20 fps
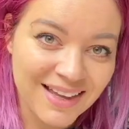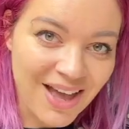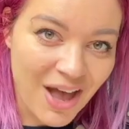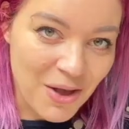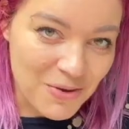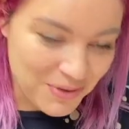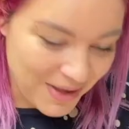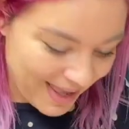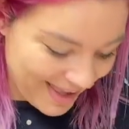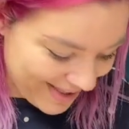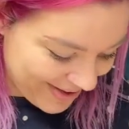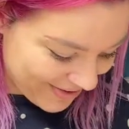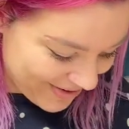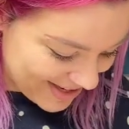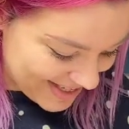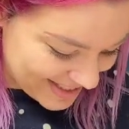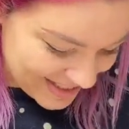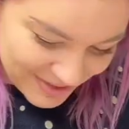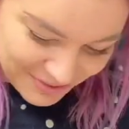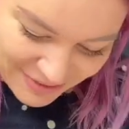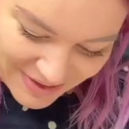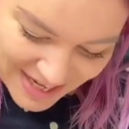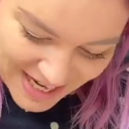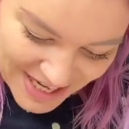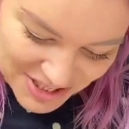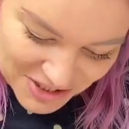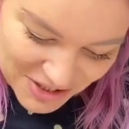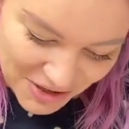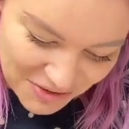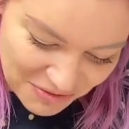Okay guys, it's
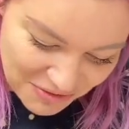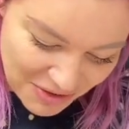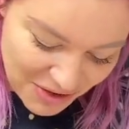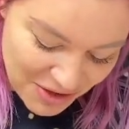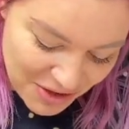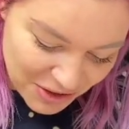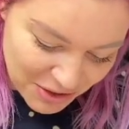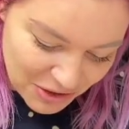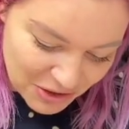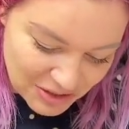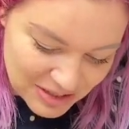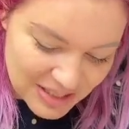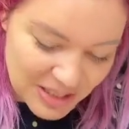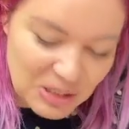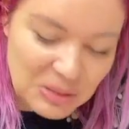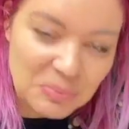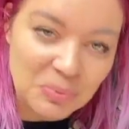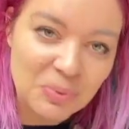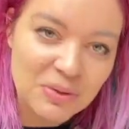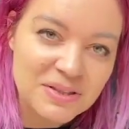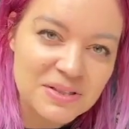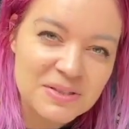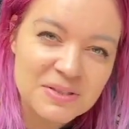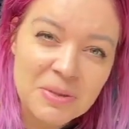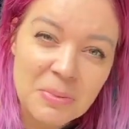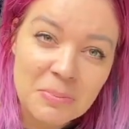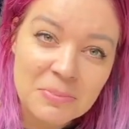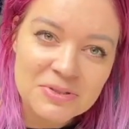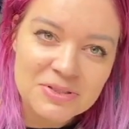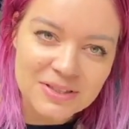finished. I've cut it up with
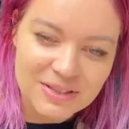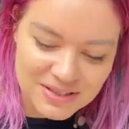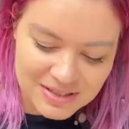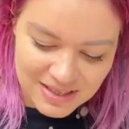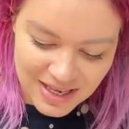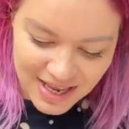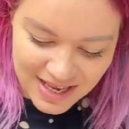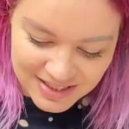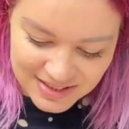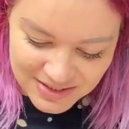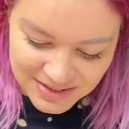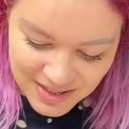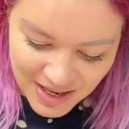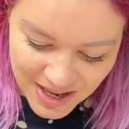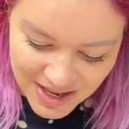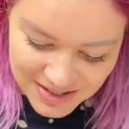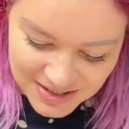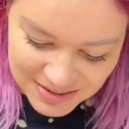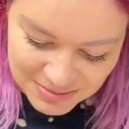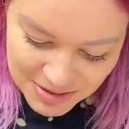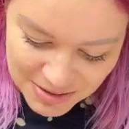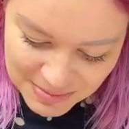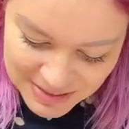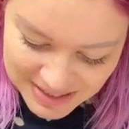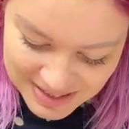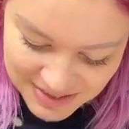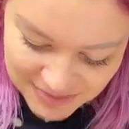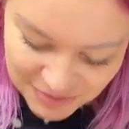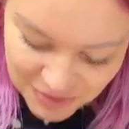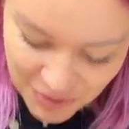some success. Some of the
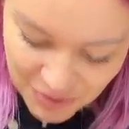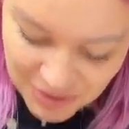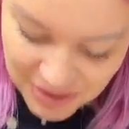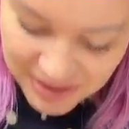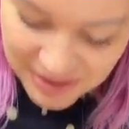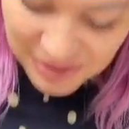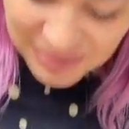bits have gone a little